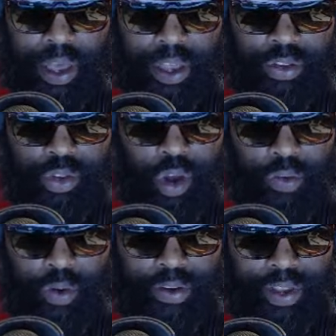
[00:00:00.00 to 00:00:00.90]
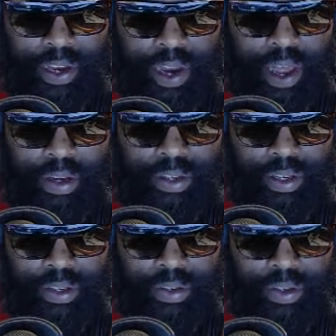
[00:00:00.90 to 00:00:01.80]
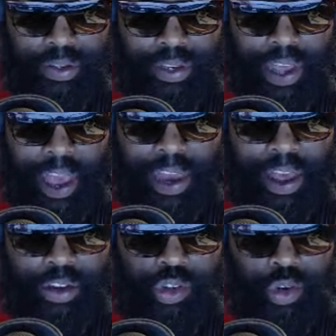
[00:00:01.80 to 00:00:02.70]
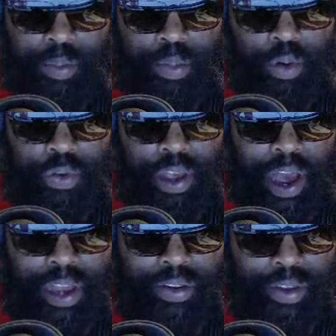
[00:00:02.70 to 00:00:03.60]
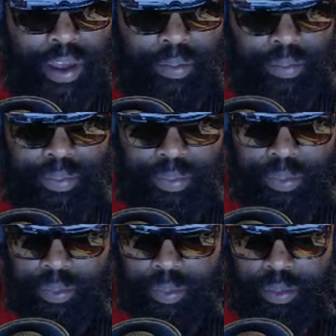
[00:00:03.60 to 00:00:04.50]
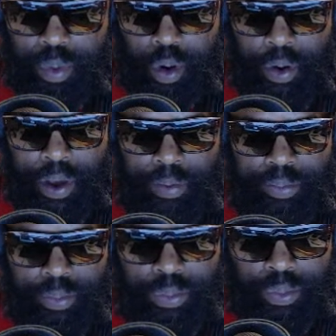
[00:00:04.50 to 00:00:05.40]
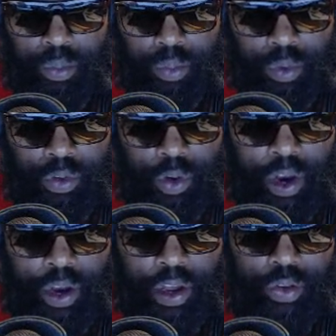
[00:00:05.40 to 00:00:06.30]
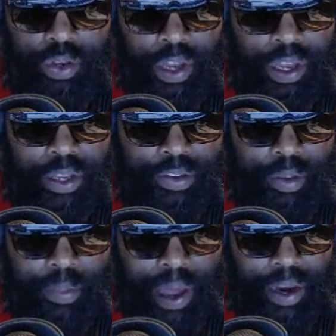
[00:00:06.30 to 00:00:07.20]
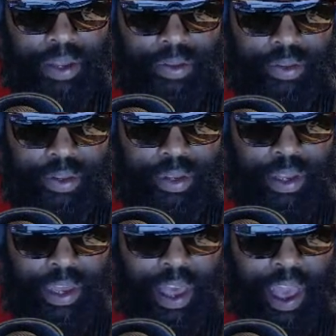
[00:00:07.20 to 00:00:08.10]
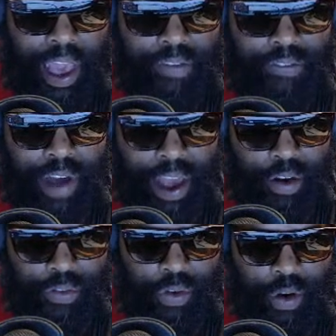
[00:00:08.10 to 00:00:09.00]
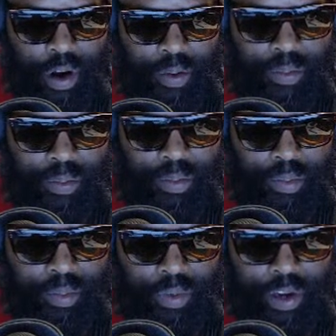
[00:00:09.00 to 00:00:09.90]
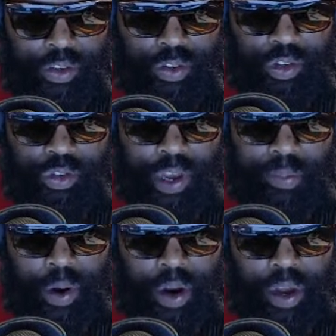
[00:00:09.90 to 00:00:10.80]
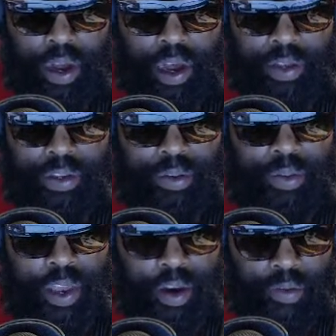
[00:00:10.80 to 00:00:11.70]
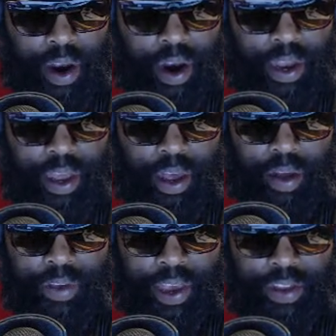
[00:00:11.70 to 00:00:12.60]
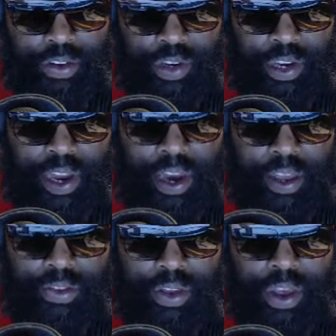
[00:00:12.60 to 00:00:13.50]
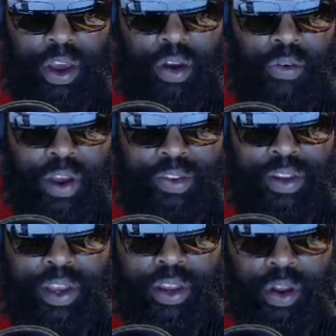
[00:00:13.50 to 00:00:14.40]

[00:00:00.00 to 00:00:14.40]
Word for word: and software technologies, today announced joint proof of concept program. So here it goes. StemoniX and VivoPharm, registered trademark, a subsidiary of Cancer Genetics, recently